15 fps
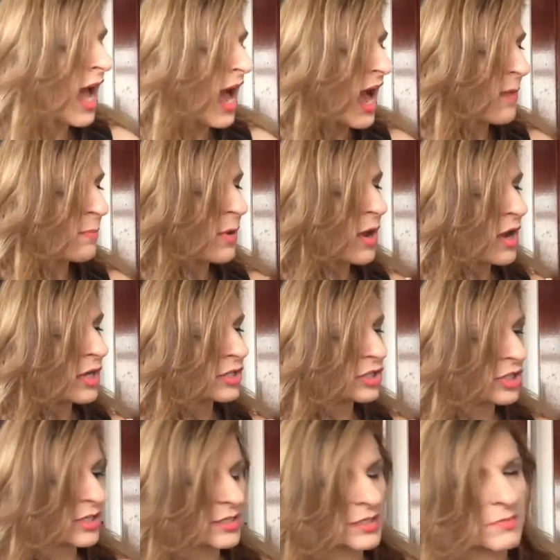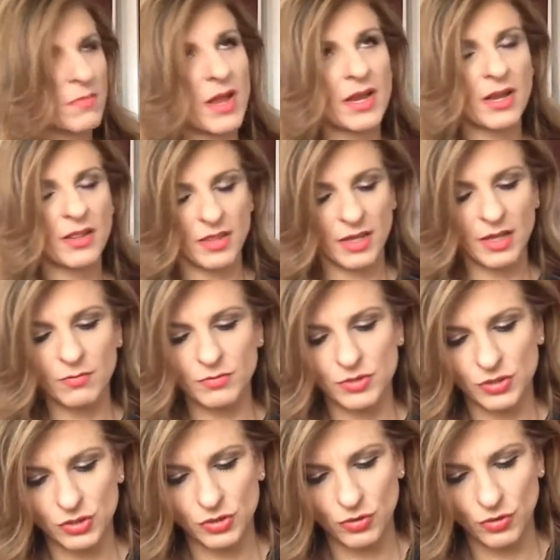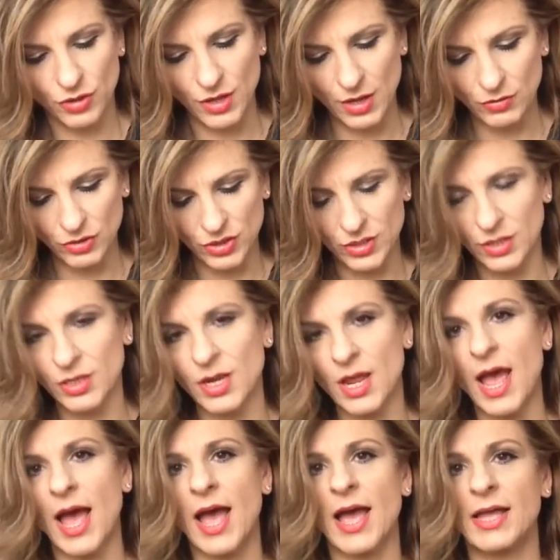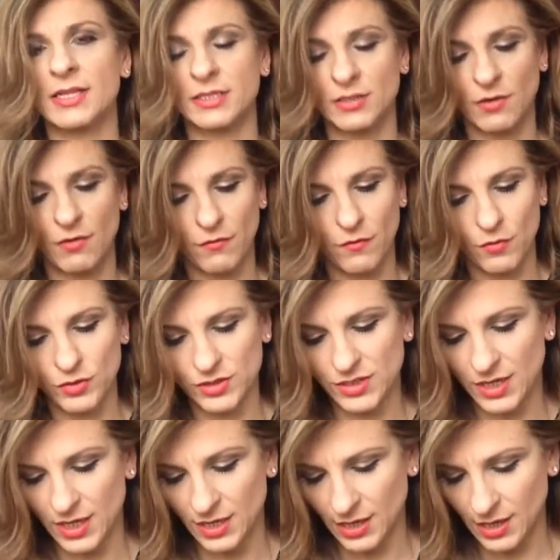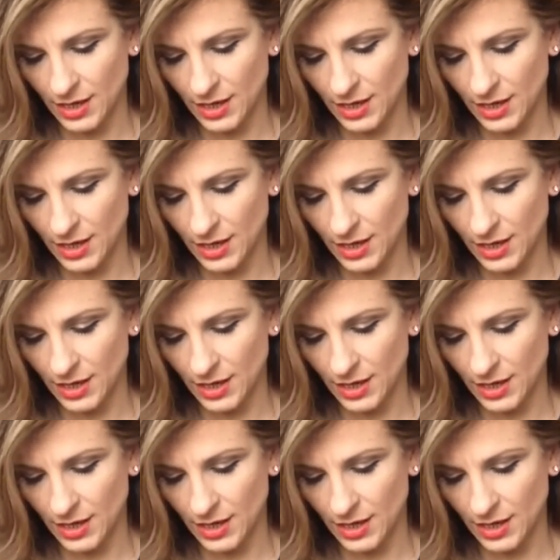I purchased mine, I think it was 2014.